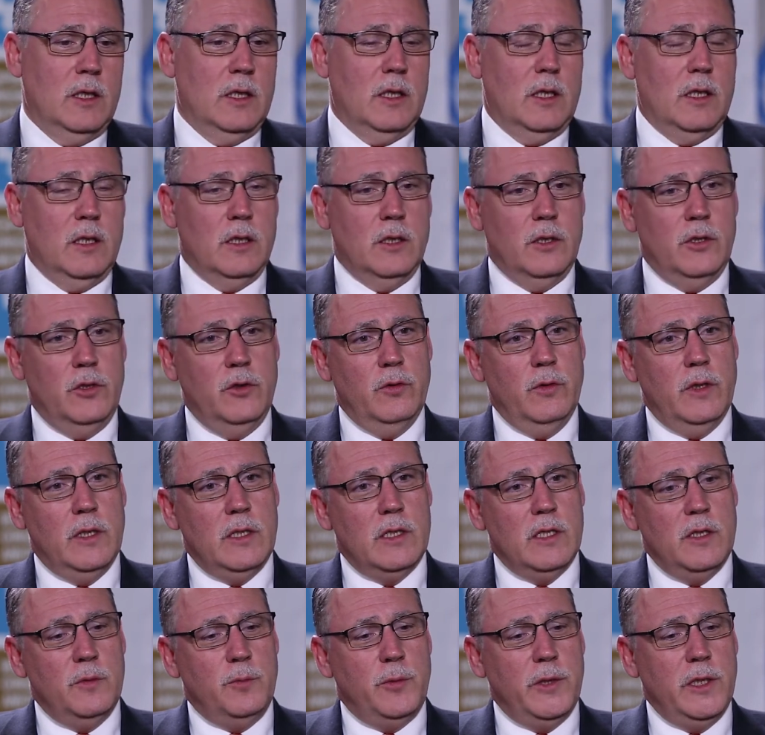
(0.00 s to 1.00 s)

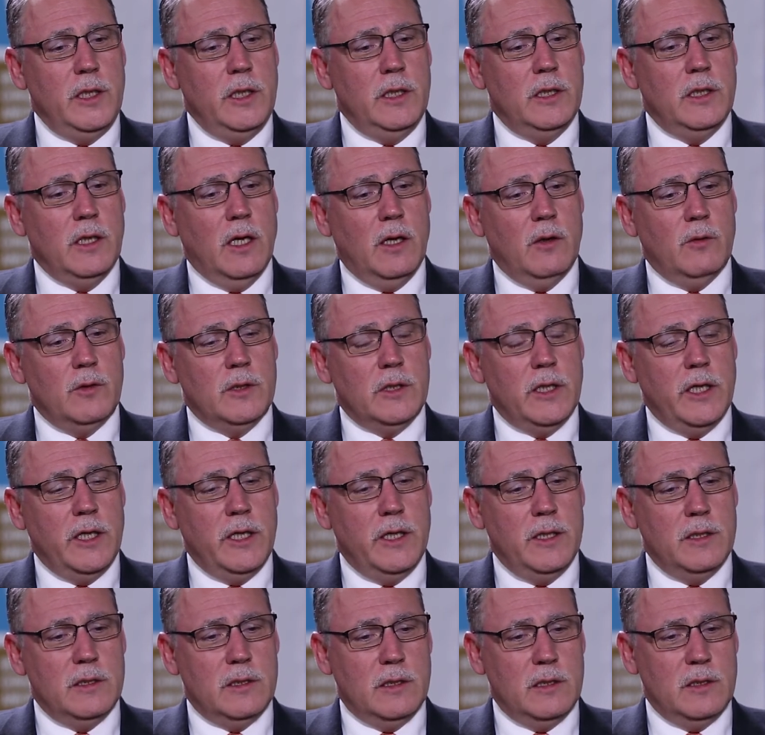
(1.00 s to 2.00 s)
UNDP
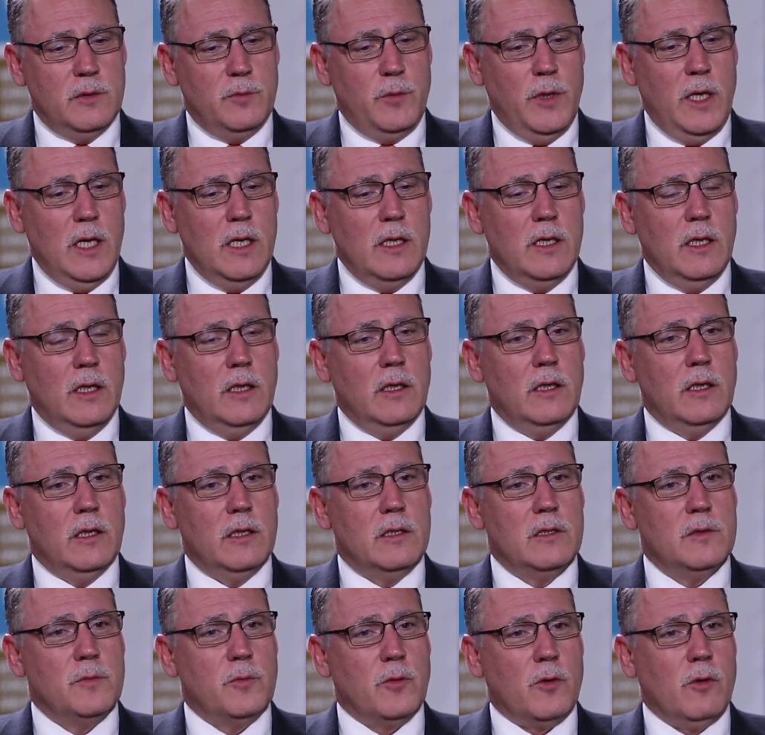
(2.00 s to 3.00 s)
nowadays is building
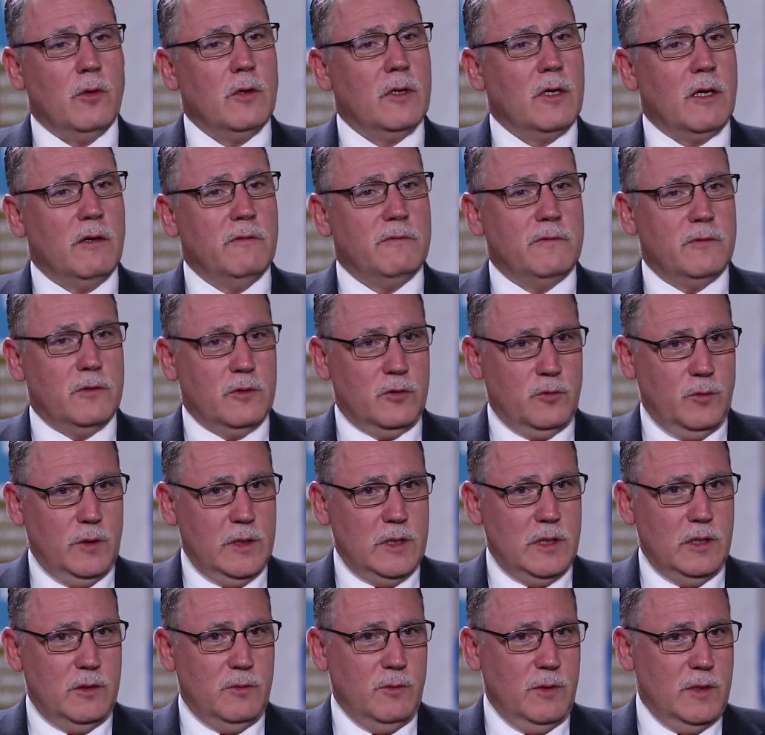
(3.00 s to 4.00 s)
its program for
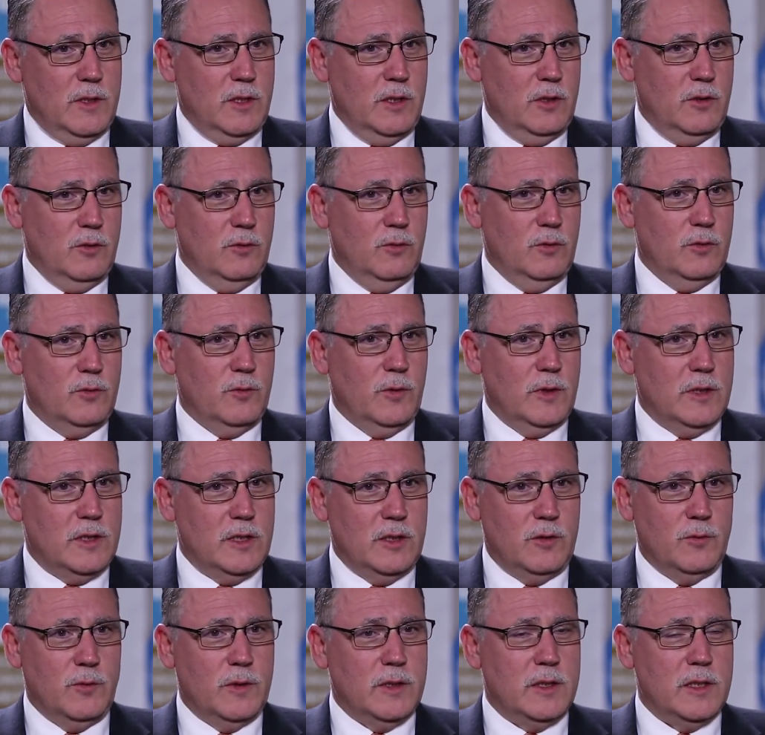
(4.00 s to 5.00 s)

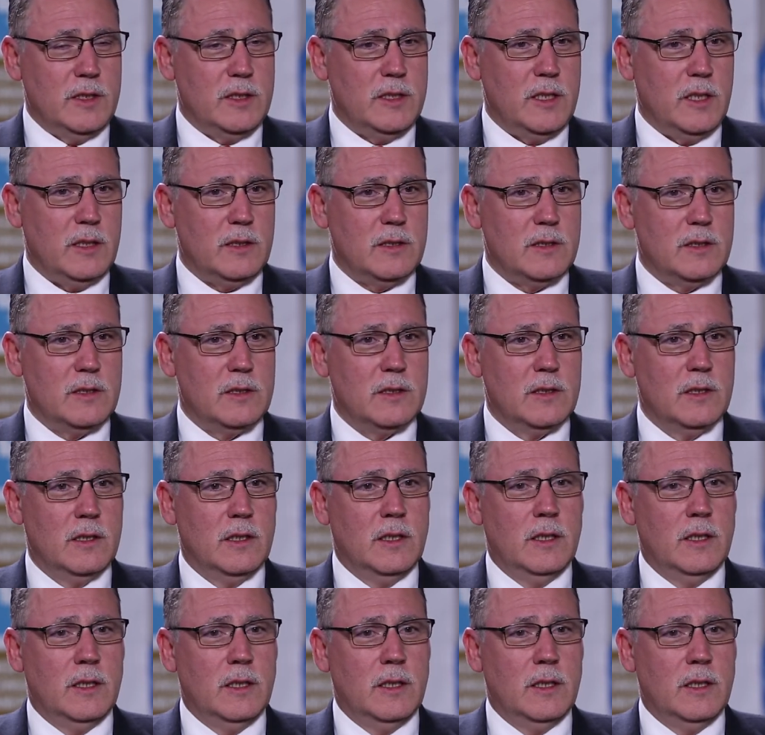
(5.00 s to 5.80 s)
2022-2026.